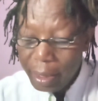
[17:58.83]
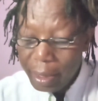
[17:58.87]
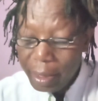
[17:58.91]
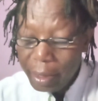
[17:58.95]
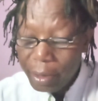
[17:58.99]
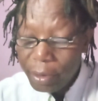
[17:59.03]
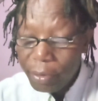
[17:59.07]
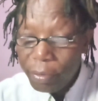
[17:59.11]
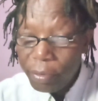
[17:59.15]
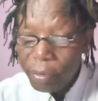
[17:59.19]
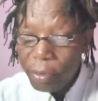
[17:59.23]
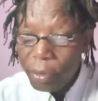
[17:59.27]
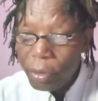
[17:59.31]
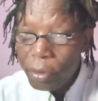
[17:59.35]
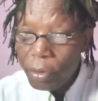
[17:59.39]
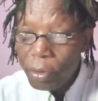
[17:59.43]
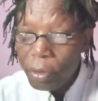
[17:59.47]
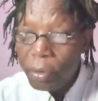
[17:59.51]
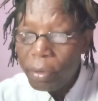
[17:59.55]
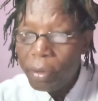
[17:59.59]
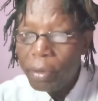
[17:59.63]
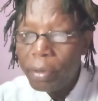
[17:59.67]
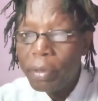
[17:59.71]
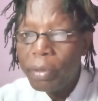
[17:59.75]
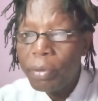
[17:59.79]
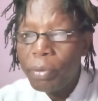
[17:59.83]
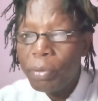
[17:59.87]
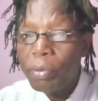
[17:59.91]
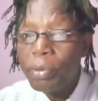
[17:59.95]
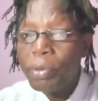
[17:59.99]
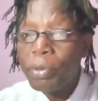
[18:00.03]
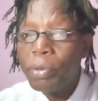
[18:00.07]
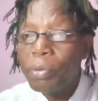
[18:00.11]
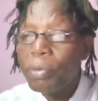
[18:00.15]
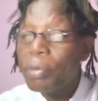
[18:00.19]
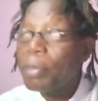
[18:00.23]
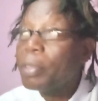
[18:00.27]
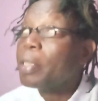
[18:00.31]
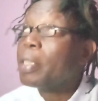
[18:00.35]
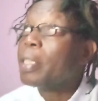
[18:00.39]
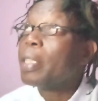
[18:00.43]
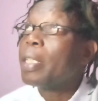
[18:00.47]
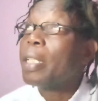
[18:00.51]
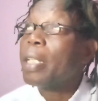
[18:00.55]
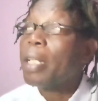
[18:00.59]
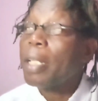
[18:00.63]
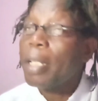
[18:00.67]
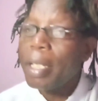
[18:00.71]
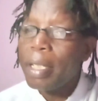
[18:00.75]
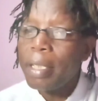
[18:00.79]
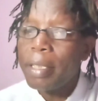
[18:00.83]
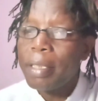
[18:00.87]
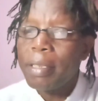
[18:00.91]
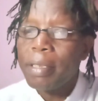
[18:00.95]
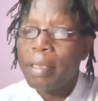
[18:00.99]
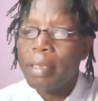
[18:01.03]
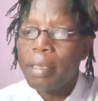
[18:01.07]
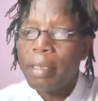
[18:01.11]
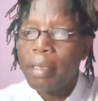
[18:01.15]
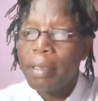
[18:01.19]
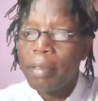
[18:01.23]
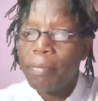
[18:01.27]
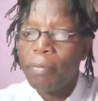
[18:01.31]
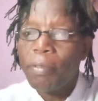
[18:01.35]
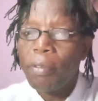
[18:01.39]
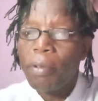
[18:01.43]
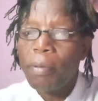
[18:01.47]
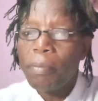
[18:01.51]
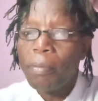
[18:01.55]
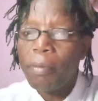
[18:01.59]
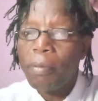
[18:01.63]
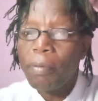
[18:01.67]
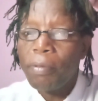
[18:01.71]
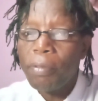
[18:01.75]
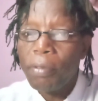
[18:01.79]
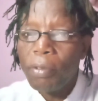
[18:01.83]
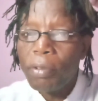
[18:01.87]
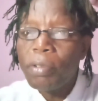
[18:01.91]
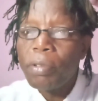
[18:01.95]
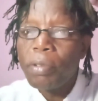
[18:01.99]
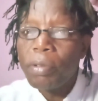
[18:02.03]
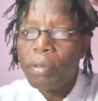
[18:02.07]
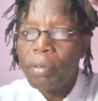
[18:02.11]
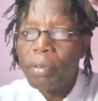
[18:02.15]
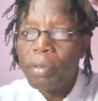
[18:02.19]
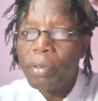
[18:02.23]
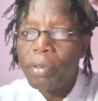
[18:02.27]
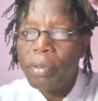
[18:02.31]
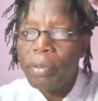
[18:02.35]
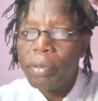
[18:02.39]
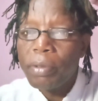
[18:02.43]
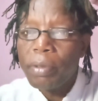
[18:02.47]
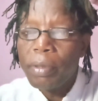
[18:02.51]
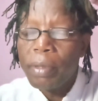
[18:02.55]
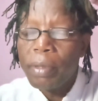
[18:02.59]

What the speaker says: Photons, which you see the light in form of photons.